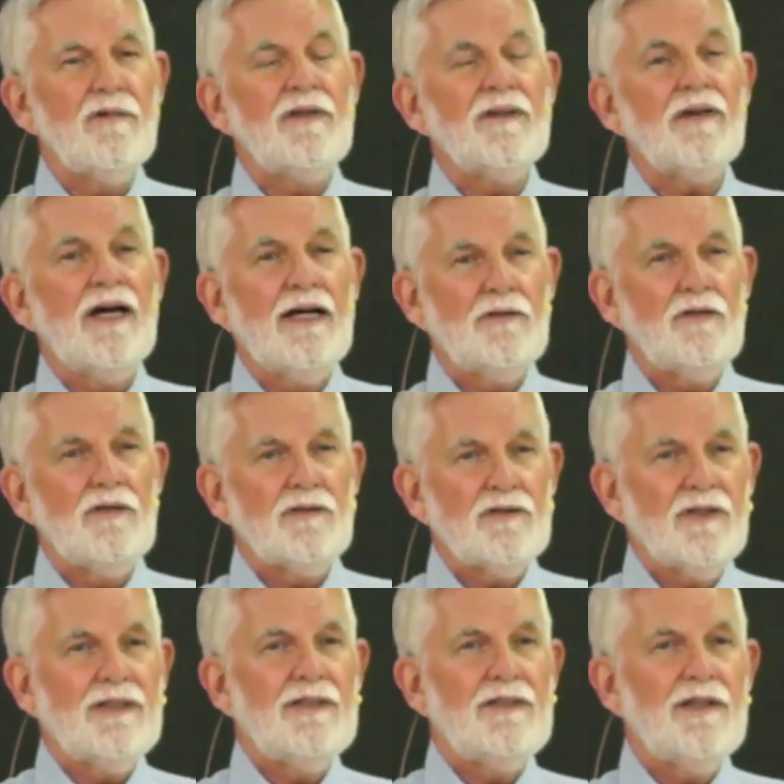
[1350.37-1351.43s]
with God
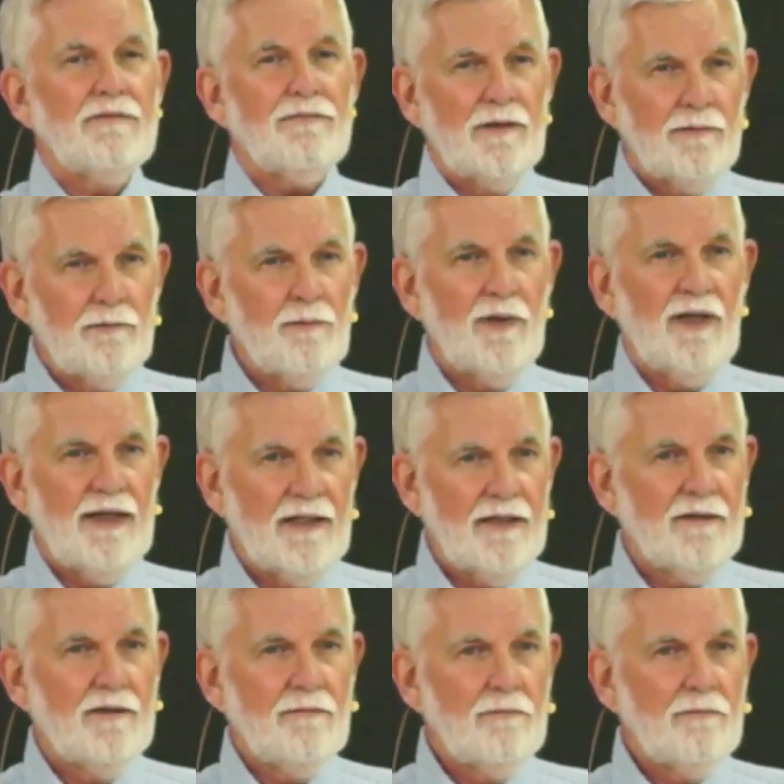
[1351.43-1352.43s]
using a different plan.